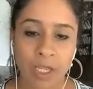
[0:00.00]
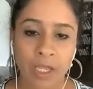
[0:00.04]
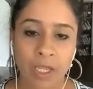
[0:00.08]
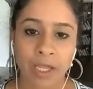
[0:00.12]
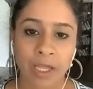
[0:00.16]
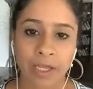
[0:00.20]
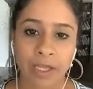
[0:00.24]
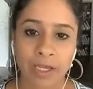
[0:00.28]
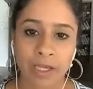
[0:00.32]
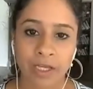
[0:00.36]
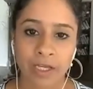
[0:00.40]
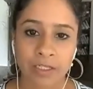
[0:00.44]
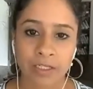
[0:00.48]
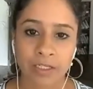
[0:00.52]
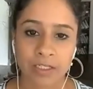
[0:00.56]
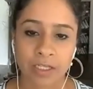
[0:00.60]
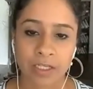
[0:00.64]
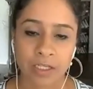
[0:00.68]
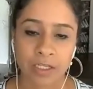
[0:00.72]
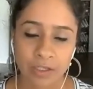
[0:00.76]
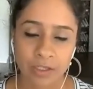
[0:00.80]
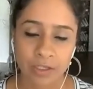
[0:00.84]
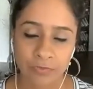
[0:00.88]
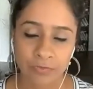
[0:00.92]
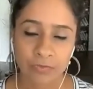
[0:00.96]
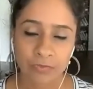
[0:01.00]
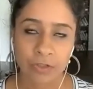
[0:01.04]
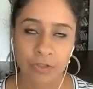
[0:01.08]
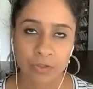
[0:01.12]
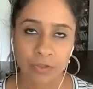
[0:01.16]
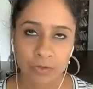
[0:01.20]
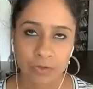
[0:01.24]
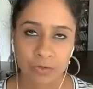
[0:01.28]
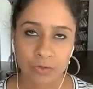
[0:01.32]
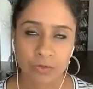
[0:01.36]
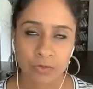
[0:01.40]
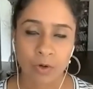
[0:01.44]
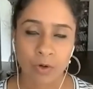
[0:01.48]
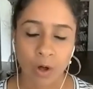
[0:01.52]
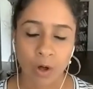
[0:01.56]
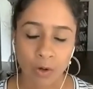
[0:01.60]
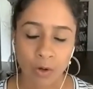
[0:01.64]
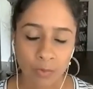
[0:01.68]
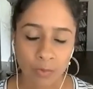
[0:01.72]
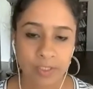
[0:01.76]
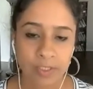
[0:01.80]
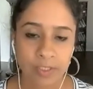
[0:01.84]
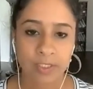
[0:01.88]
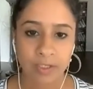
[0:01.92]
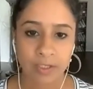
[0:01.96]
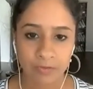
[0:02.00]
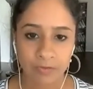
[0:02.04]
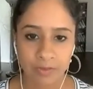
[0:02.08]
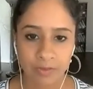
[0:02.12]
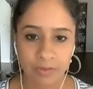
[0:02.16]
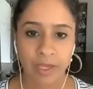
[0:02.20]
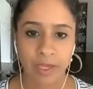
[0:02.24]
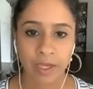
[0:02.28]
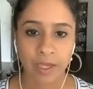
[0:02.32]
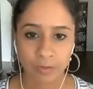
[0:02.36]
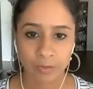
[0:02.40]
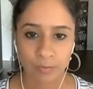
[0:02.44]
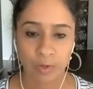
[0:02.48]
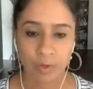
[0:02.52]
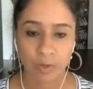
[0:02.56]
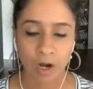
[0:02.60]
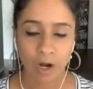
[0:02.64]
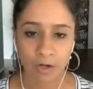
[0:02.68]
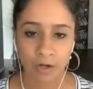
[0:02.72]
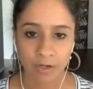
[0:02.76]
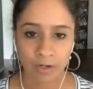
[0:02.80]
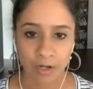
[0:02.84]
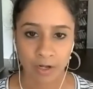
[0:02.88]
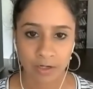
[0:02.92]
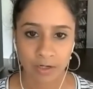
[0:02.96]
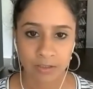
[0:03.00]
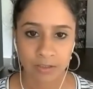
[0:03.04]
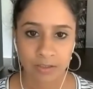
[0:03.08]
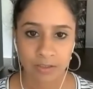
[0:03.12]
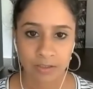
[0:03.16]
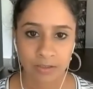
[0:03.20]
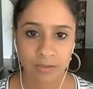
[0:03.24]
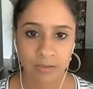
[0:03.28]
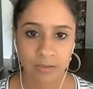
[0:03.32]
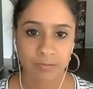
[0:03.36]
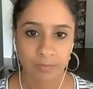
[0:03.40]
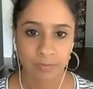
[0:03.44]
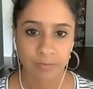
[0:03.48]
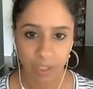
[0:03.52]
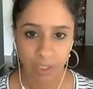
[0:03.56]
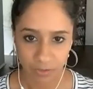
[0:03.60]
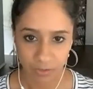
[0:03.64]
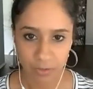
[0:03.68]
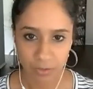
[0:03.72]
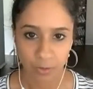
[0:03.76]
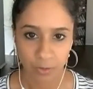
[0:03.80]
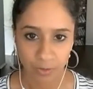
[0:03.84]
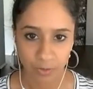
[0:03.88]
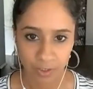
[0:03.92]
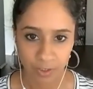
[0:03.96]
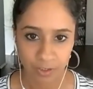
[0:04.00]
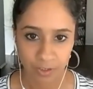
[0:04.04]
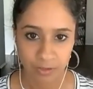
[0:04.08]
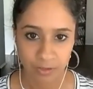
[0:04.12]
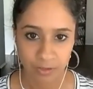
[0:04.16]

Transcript: and if you always give the end product melatonin